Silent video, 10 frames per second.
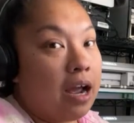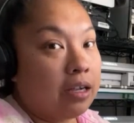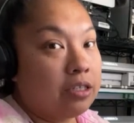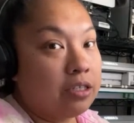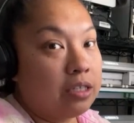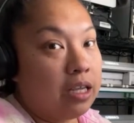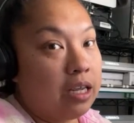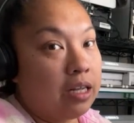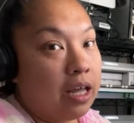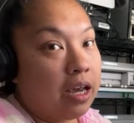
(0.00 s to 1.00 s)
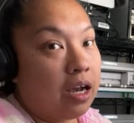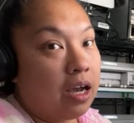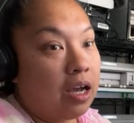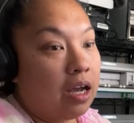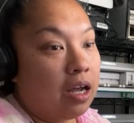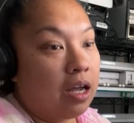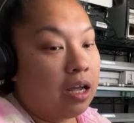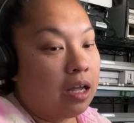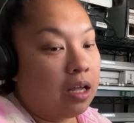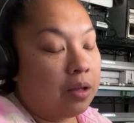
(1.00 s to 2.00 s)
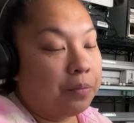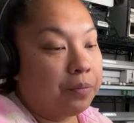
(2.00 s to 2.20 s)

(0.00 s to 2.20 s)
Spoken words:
actually like a